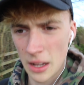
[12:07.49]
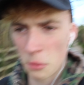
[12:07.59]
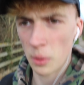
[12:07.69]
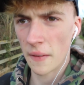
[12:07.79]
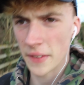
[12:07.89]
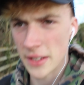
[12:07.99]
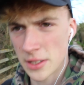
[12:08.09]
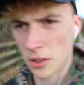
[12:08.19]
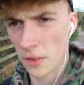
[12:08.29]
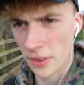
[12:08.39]
and one
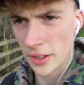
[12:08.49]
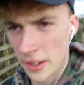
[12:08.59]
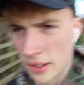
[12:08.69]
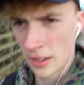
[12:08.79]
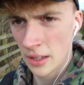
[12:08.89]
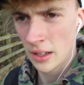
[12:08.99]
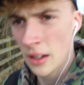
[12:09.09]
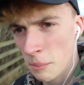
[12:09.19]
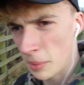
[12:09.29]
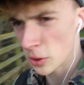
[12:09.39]
is on
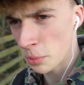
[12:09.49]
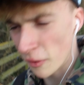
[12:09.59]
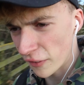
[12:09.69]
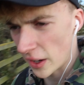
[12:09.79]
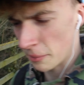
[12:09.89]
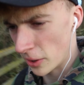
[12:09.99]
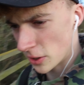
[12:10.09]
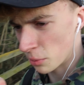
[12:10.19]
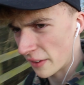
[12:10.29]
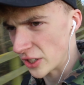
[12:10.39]
multiple flight
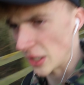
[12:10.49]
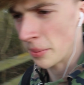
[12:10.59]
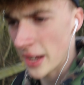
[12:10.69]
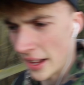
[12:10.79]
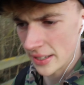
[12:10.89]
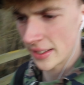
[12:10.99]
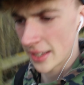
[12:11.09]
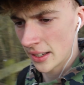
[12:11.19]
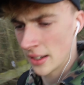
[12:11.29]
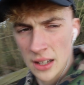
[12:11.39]
modes with
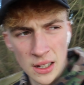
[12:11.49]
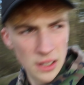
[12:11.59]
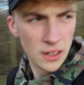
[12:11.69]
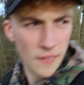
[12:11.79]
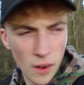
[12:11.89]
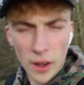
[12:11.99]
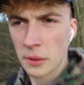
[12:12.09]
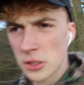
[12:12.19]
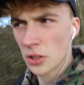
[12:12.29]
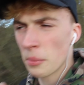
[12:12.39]
GPS. I
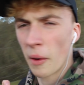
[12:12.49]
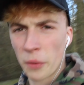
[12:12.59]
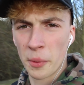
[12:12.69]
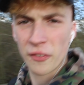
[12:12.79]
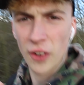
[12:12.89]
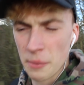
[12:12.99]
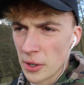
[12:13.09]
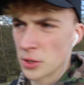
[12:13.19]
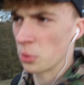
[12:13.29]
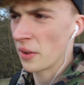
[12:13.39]
was on the multiple flight
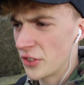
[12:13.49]
modes with